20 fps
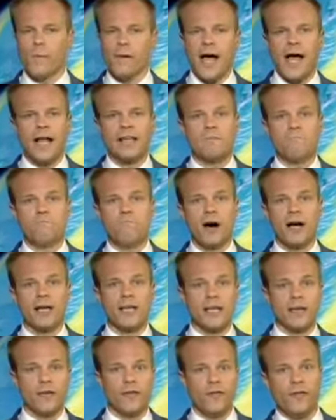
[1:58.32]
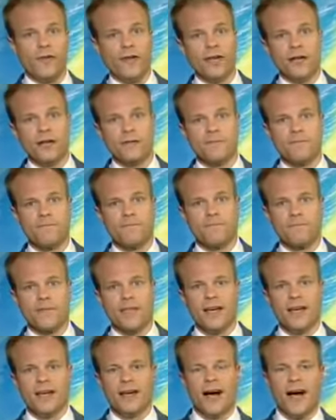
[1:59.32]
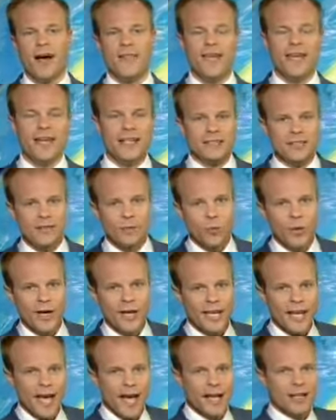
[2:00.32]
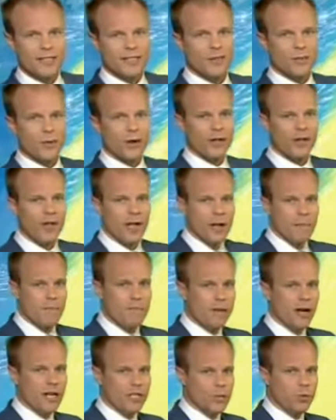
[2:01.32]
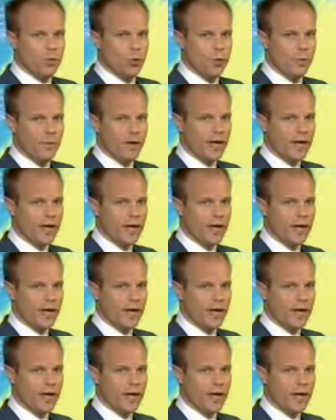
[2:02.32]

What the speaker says: and muggy feel. And then into the weekend, well, much warmer